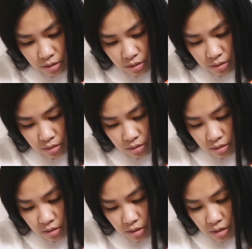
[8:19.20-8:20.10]

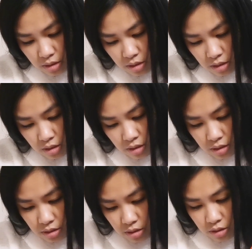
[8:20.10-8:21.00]

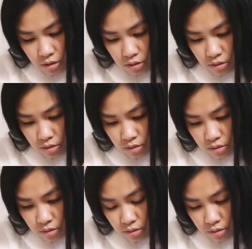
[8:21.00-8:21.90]

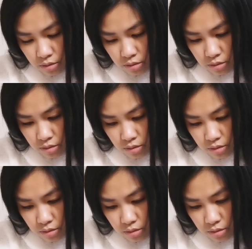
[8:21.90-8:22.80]

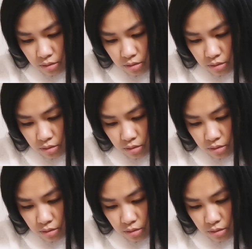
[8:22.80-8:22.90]
[no speech]